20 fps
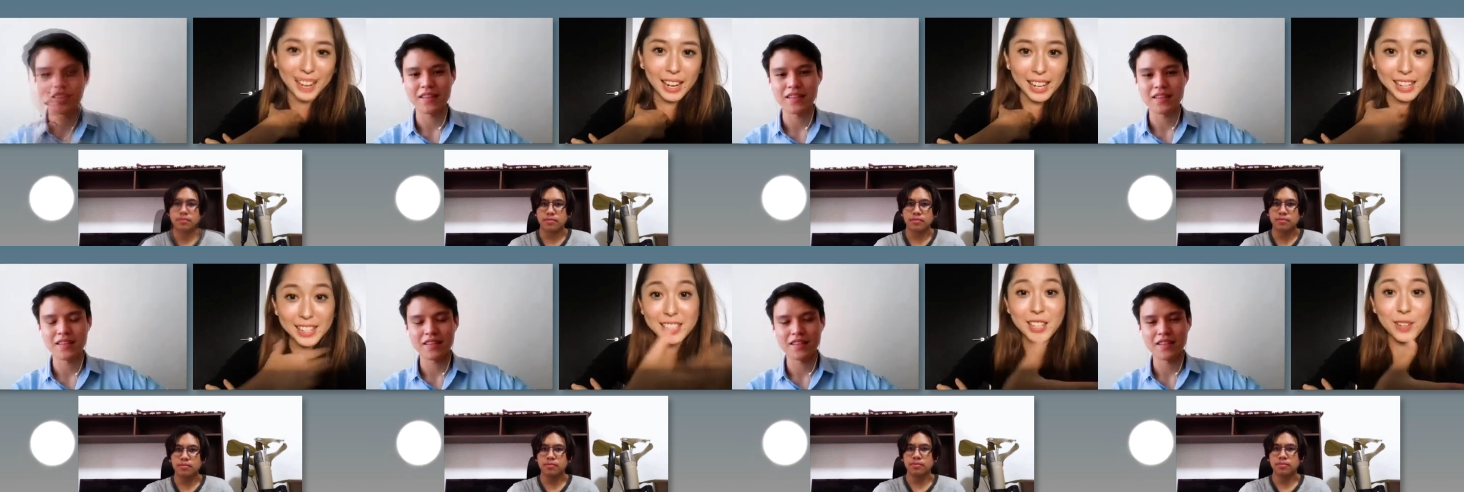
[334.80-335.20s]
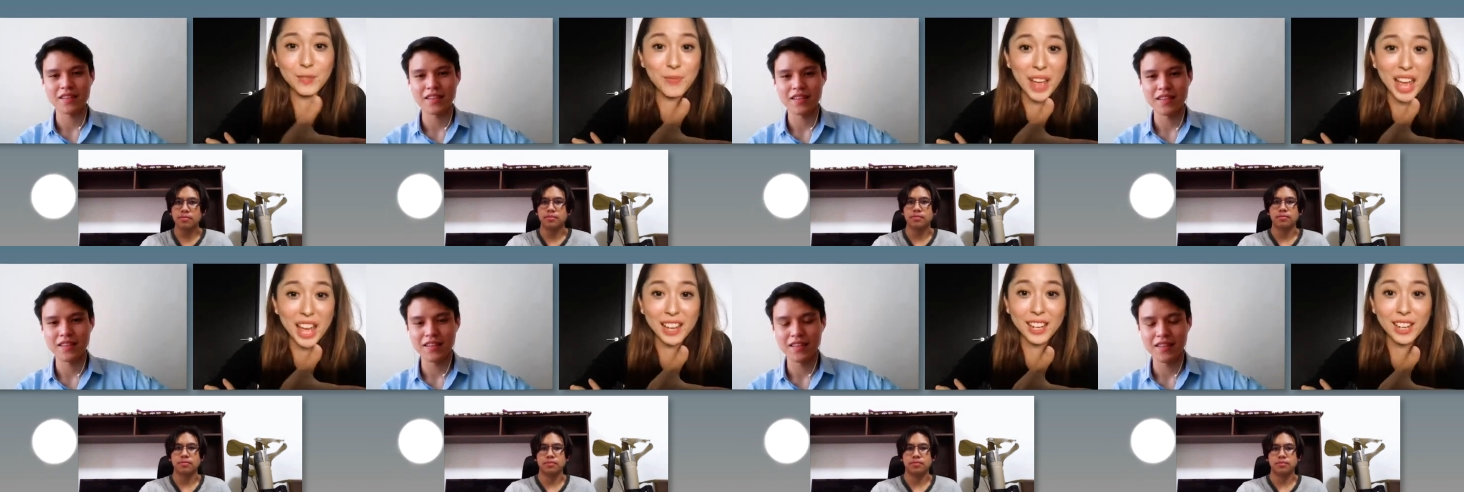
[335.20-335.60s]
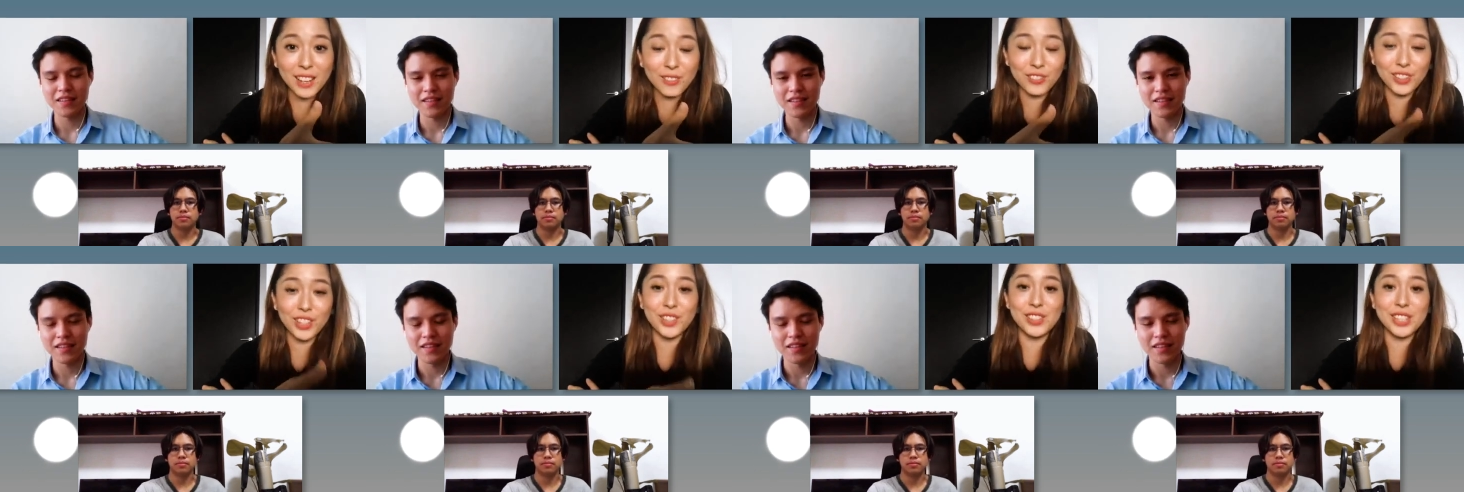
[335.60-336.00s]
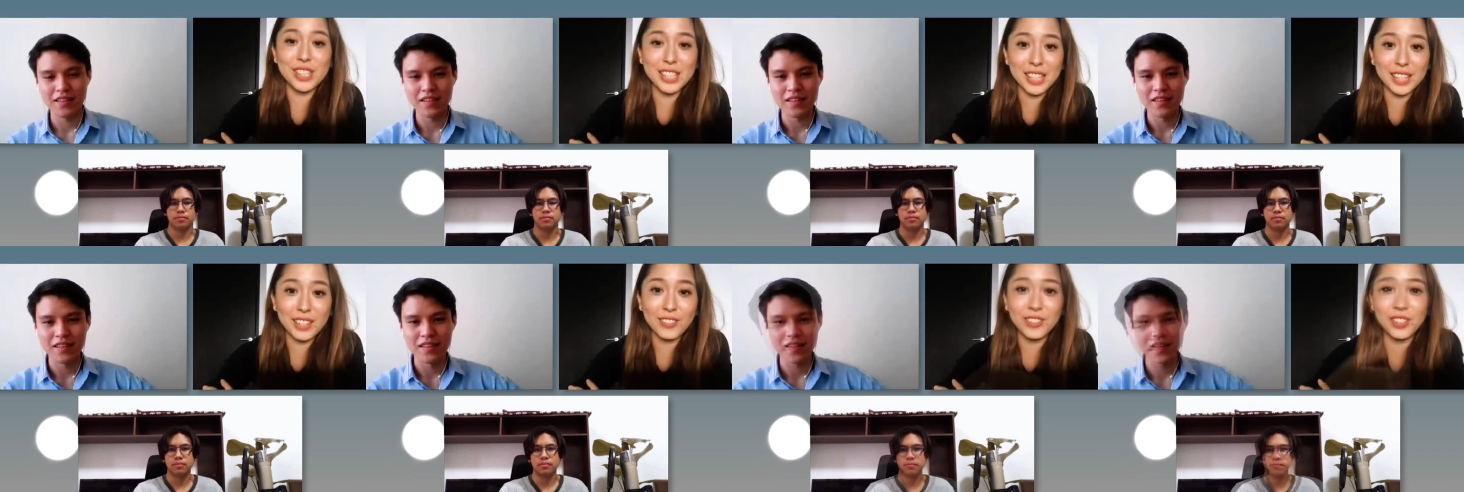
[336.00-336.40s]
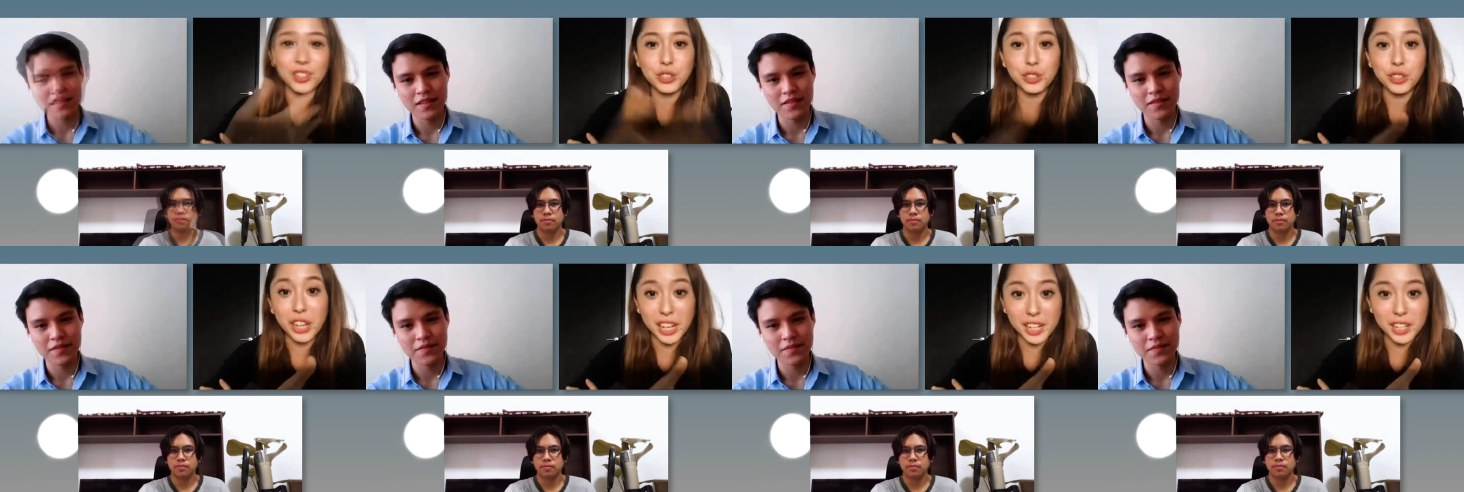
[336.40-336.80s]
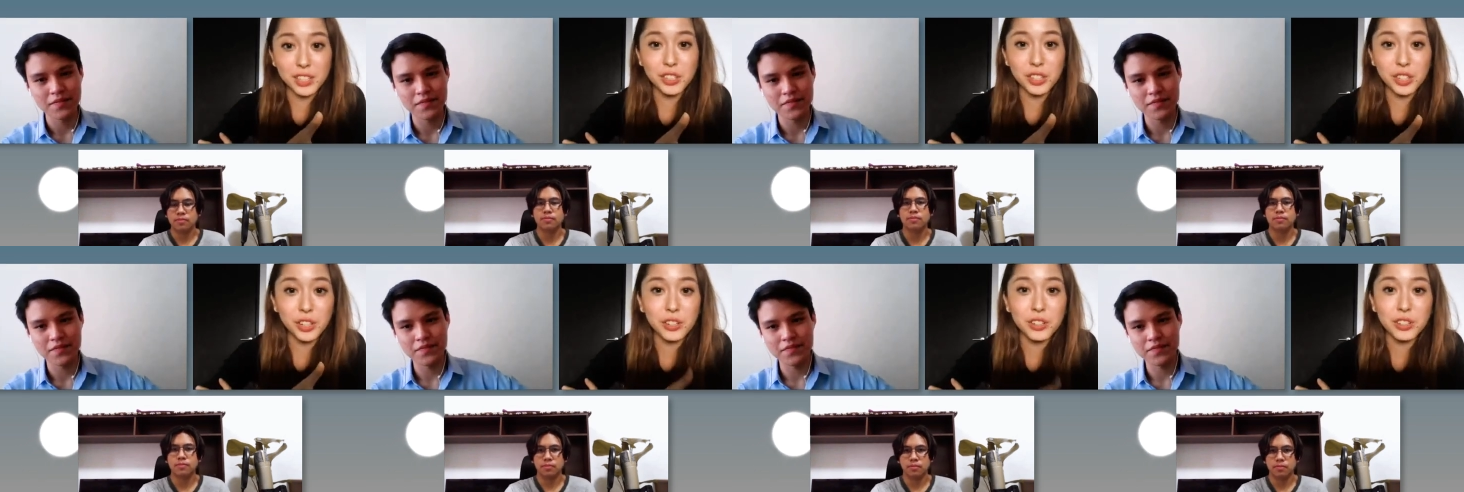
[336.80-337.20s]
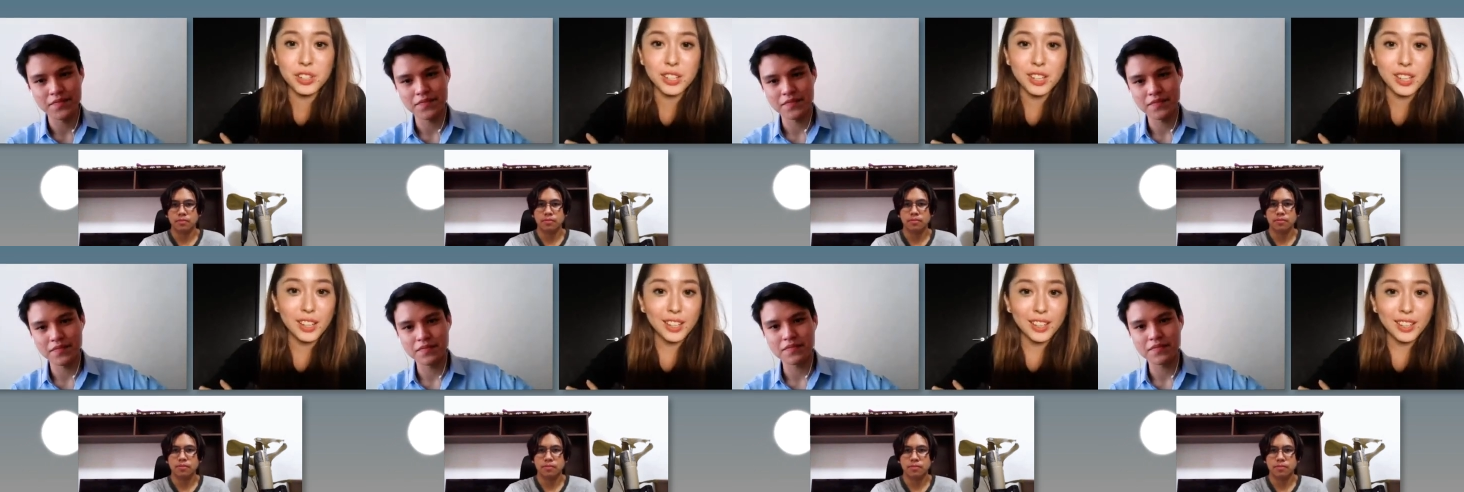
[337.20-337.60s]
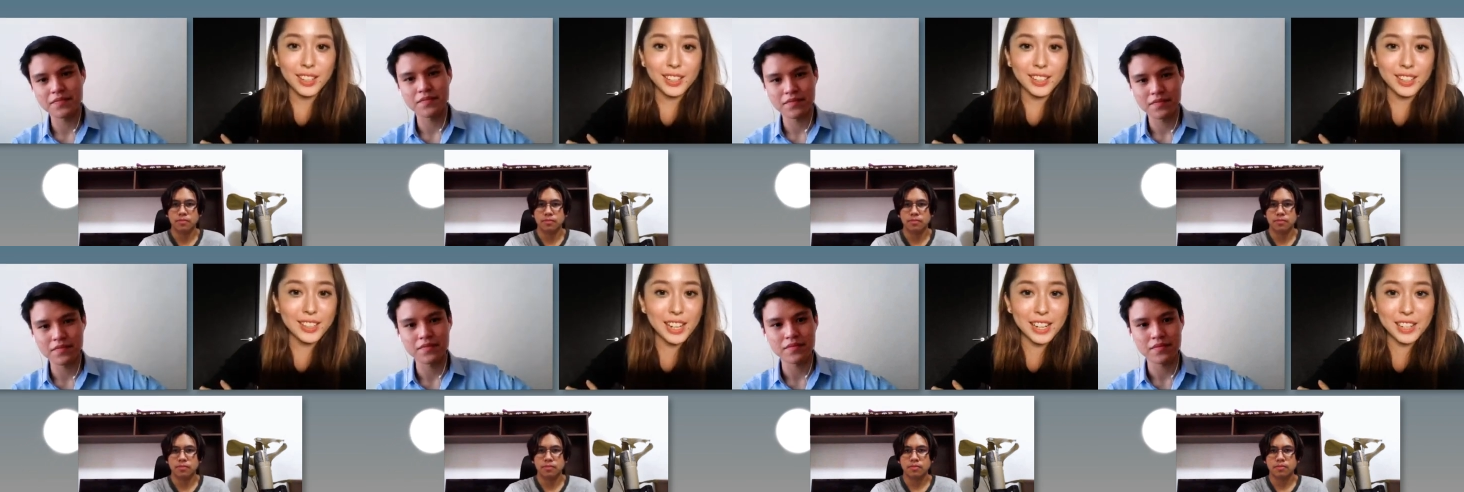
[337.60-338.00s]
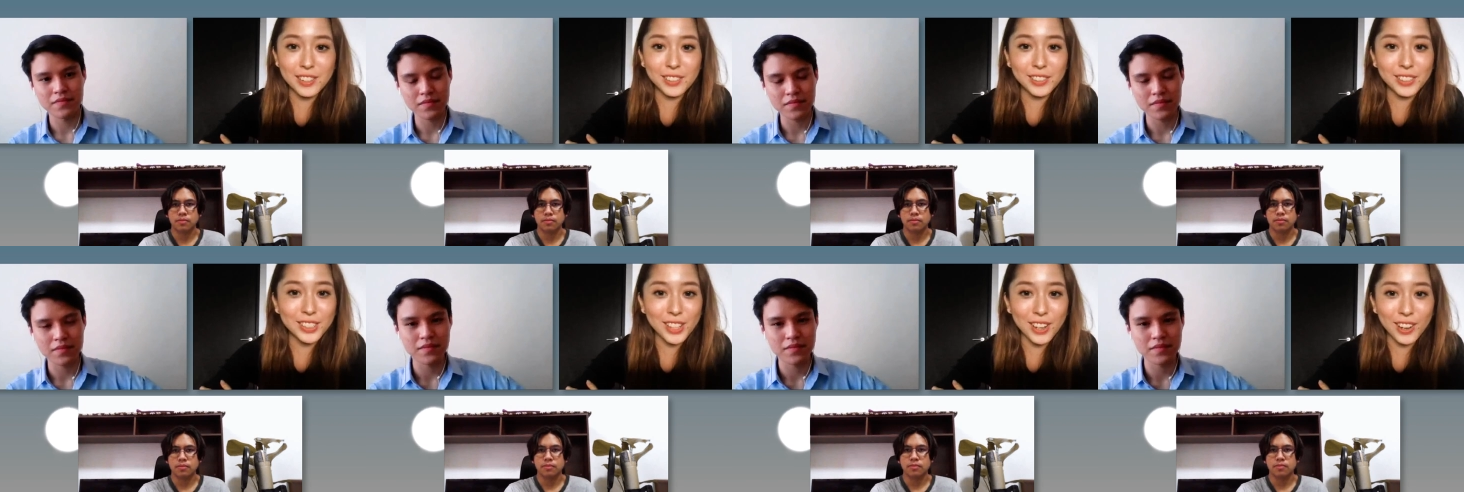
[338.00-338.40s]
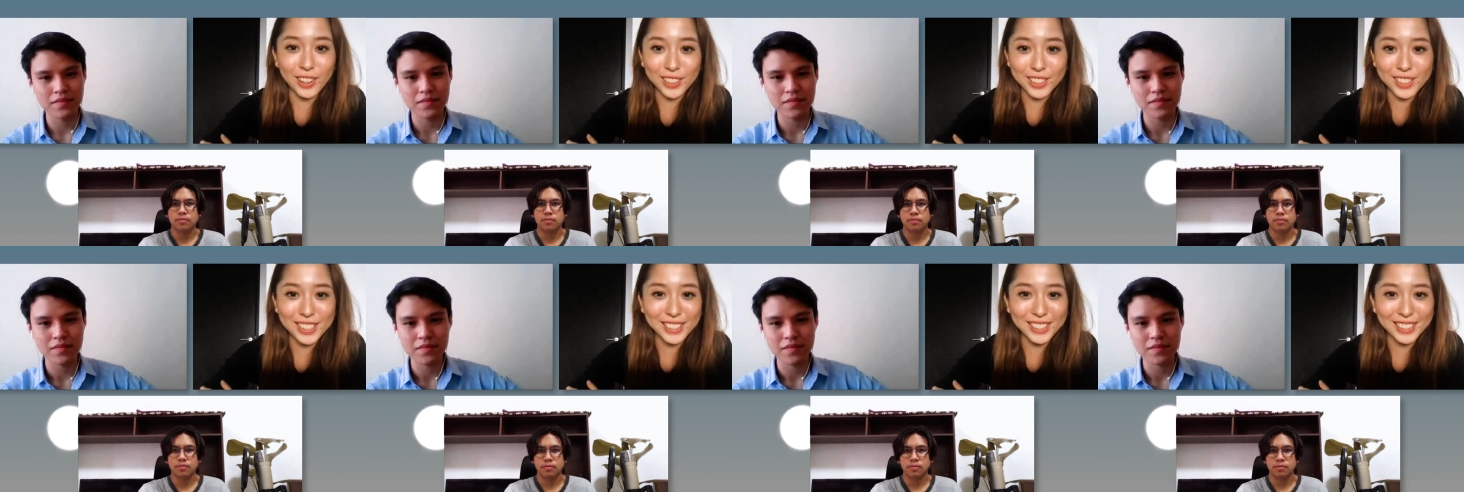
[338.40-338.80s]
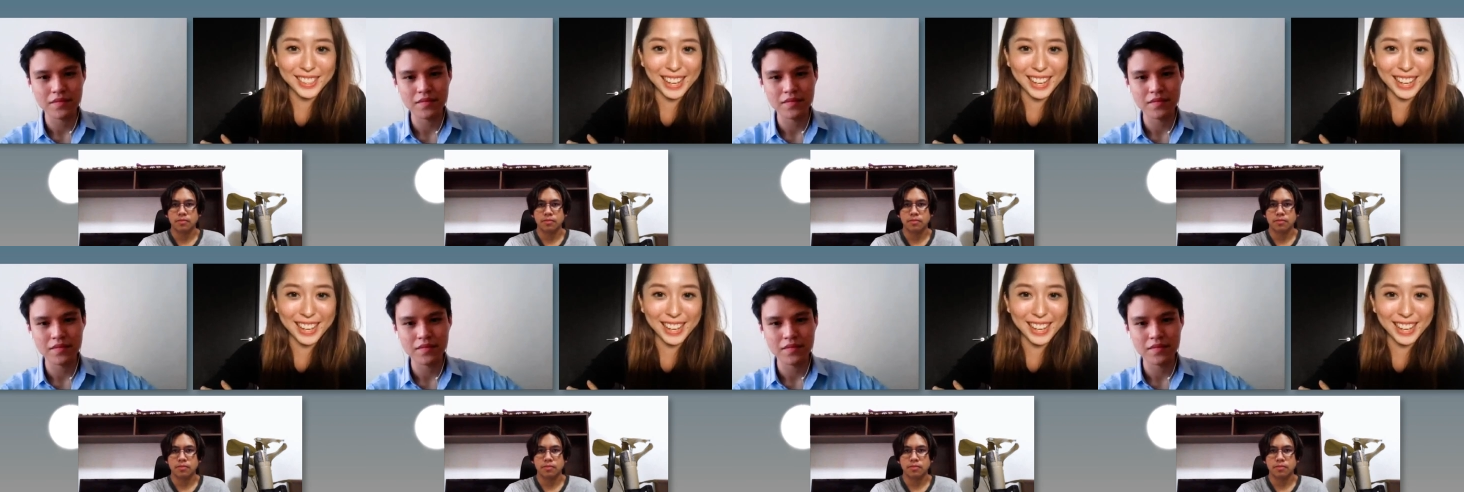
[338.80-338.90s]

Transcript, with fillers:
Speaker 1: In Japan if you see strangers, they don't talk to